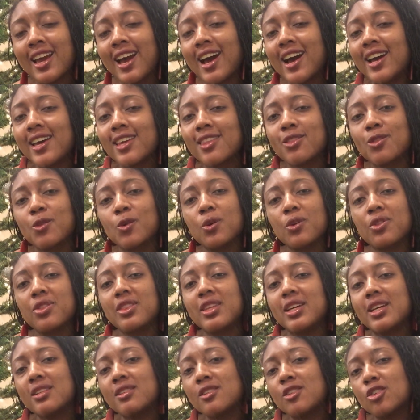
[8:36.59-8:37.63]
I thought
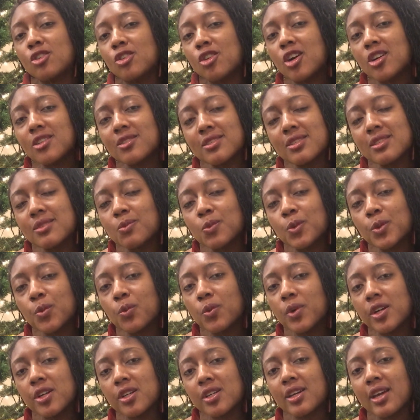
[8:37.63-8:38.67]
that knots would
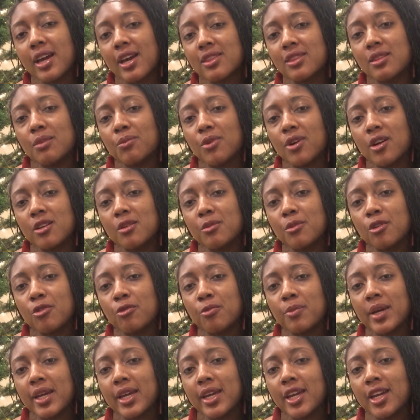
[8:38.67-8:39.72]
work at the bottom of
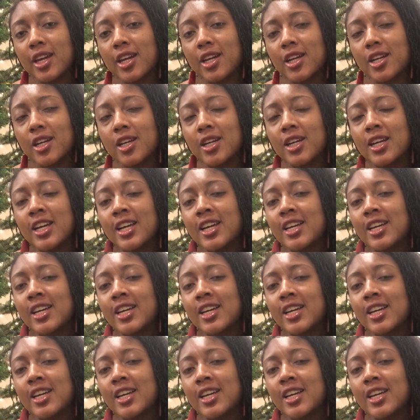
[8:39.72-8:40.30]
my hair.